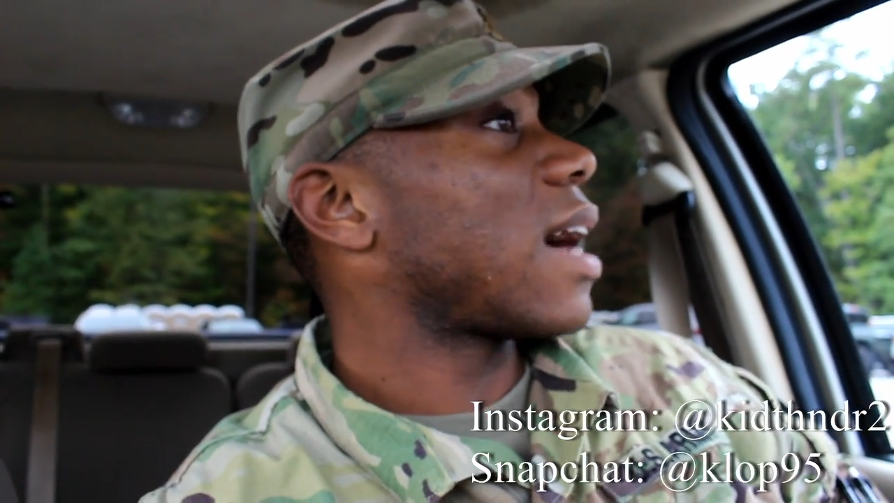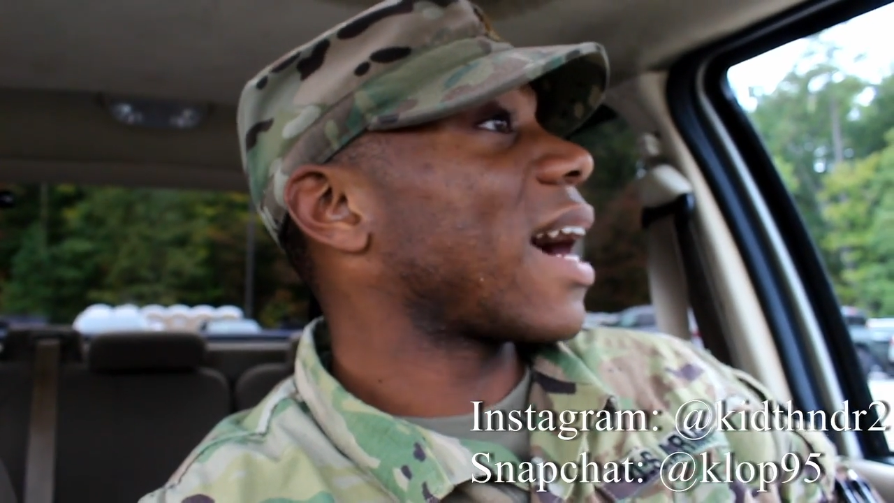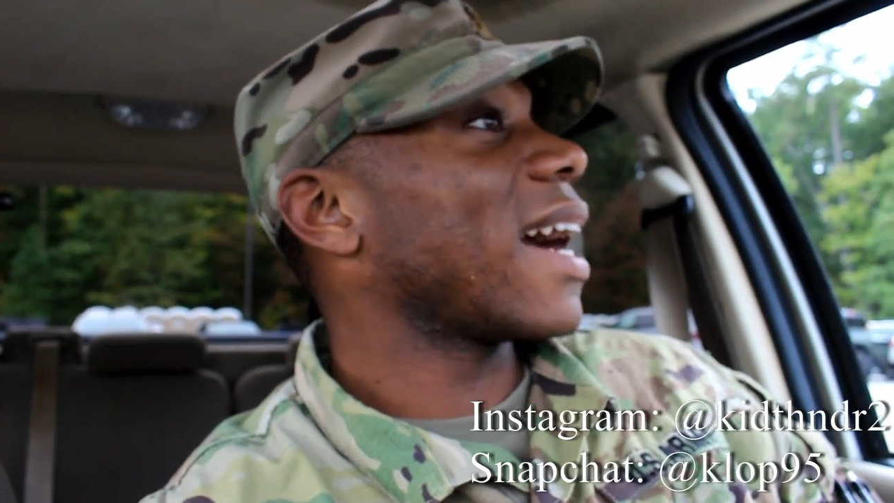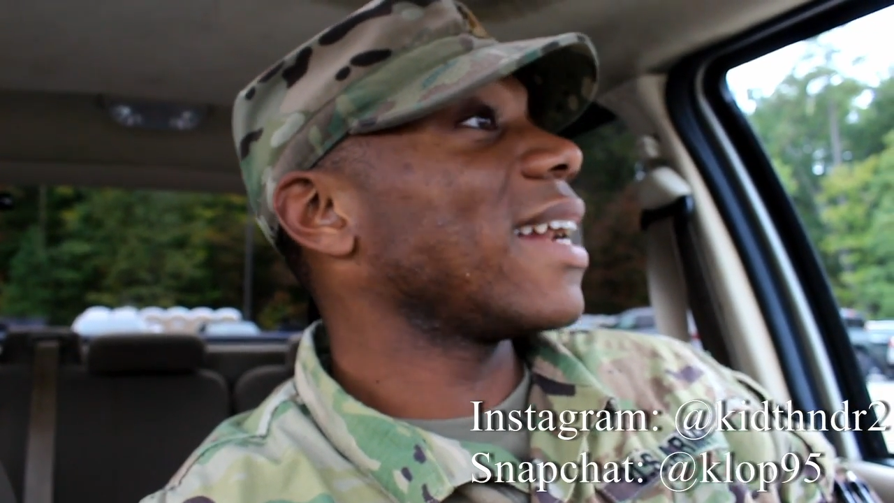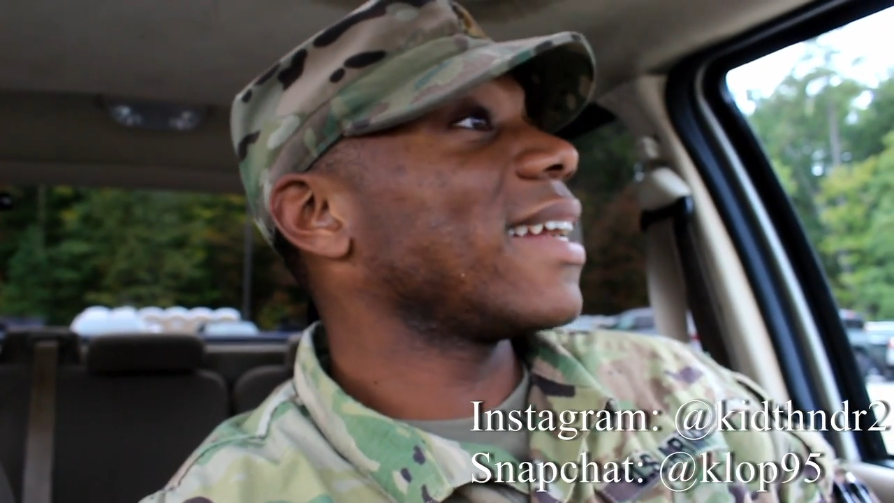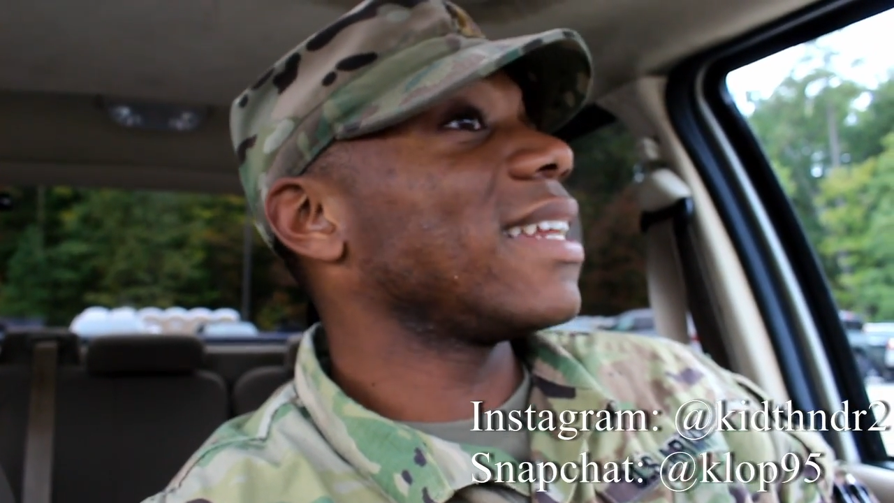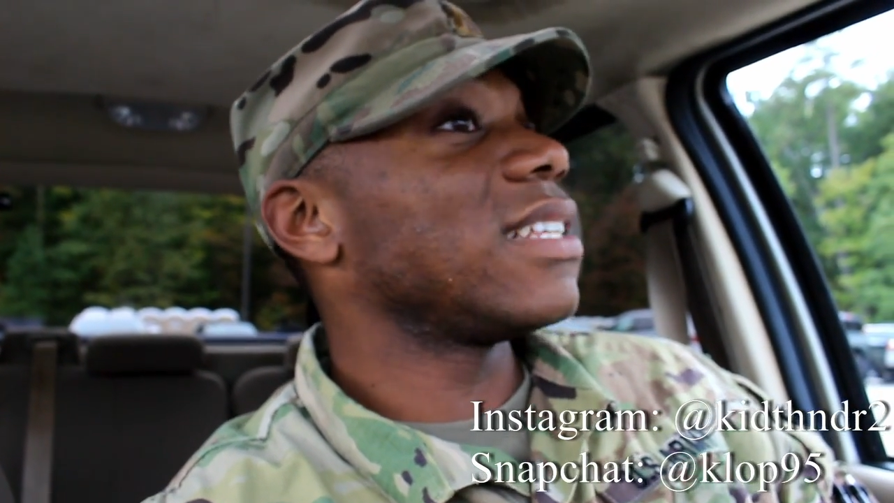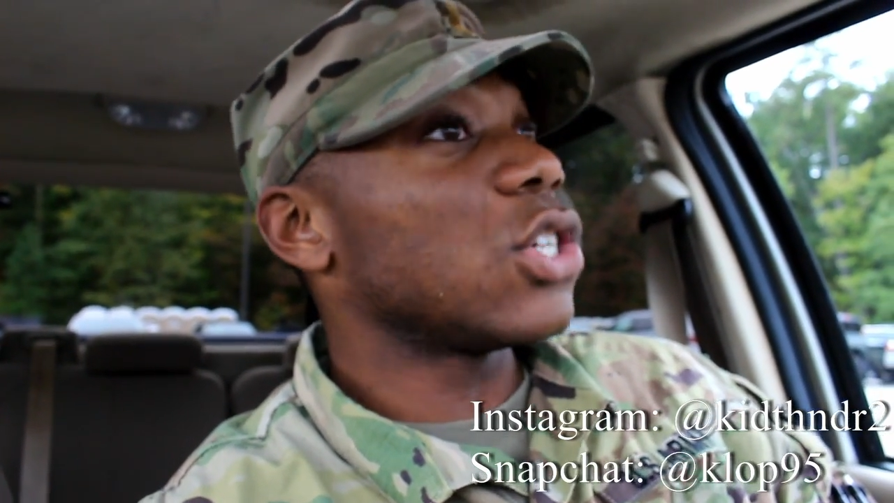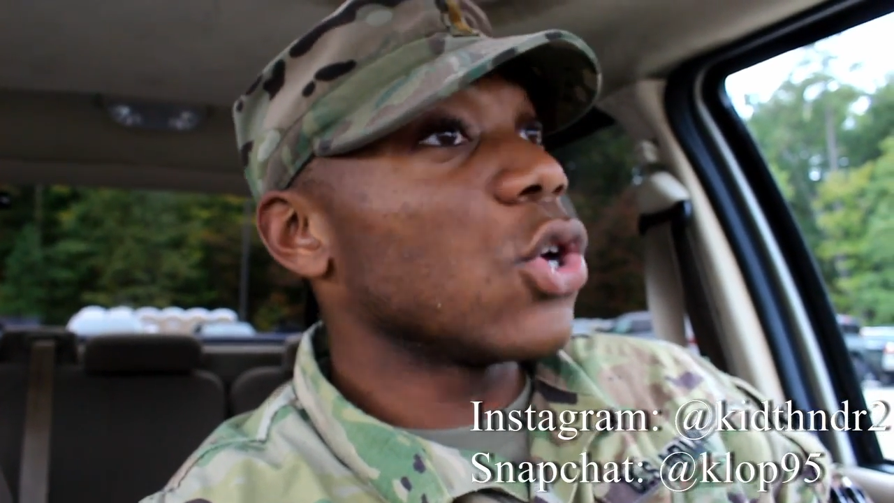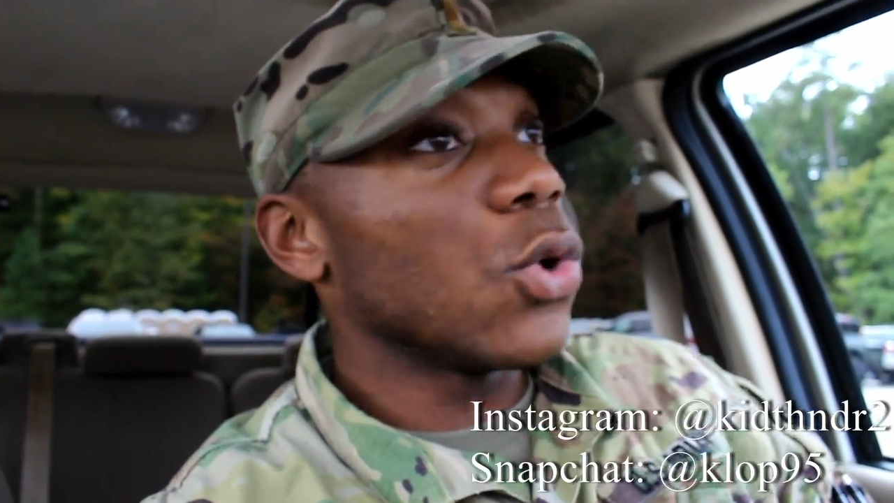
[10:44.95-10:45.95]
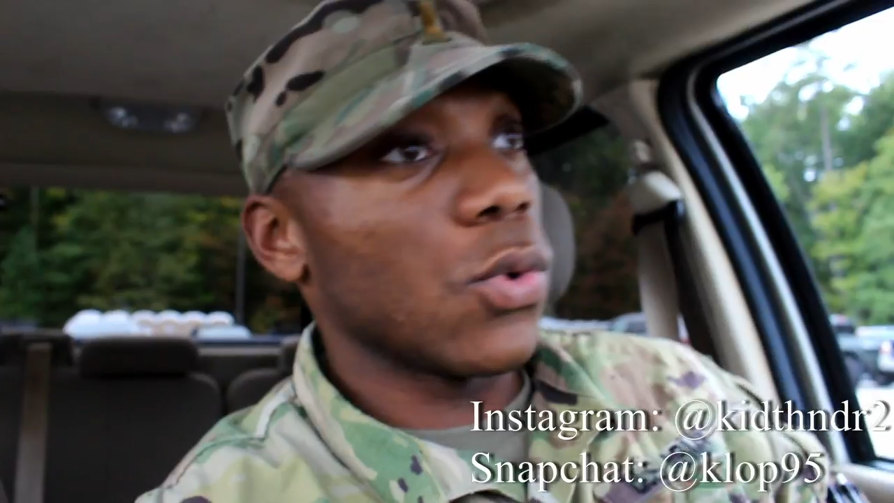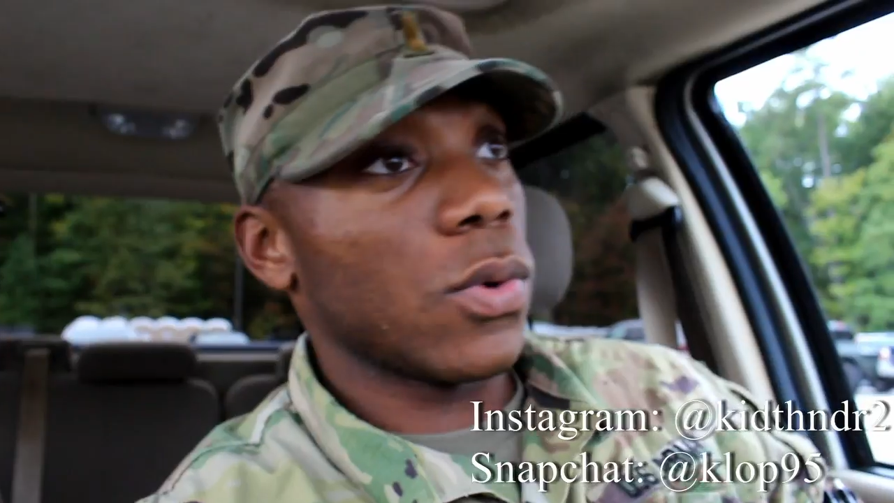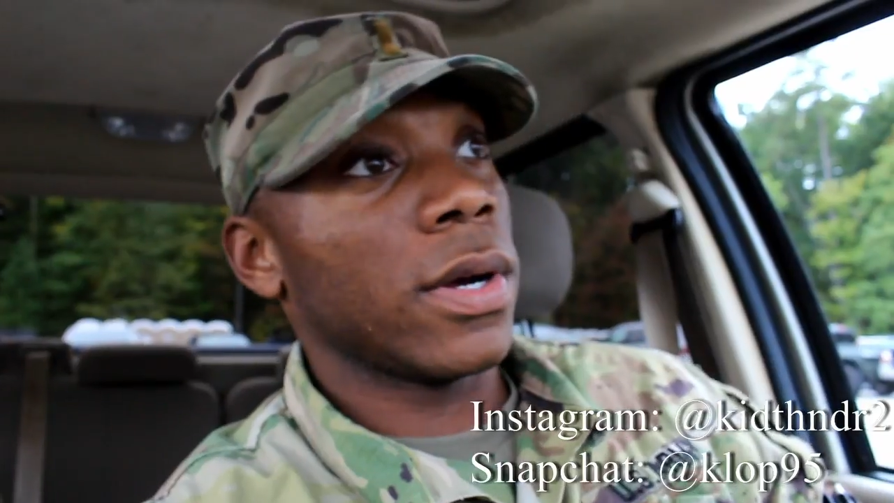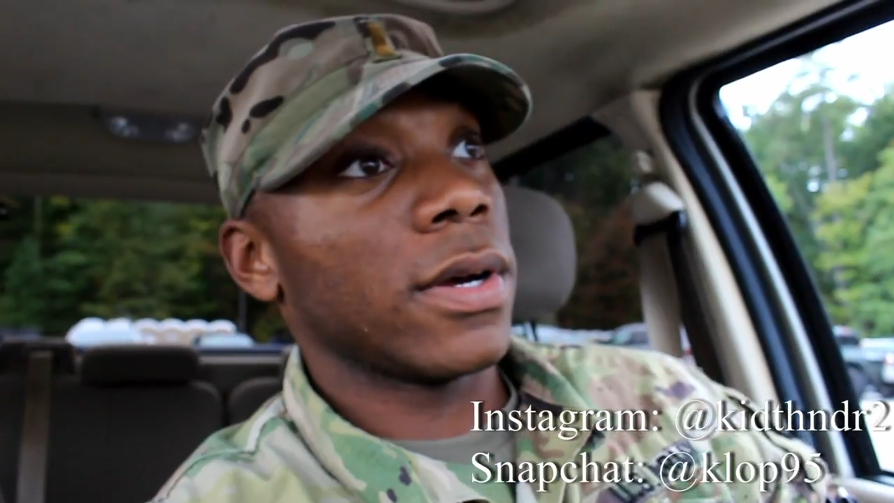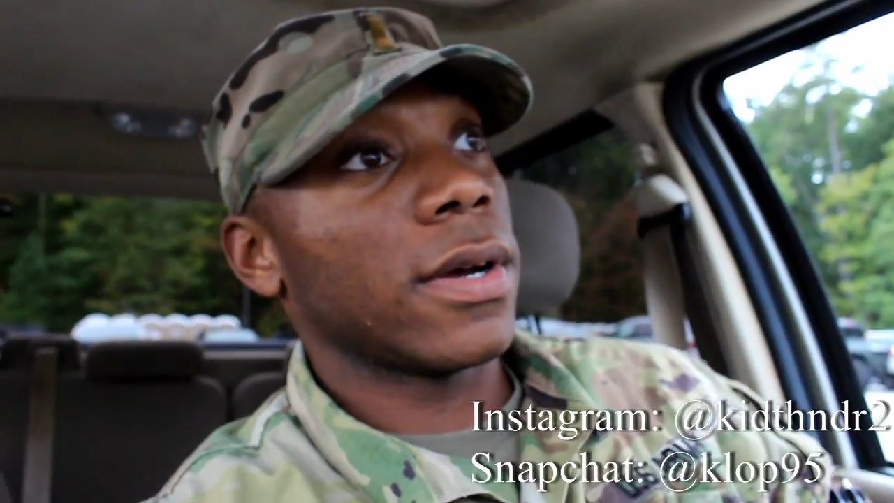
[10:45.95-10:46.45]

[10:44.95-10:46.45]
I got a 92.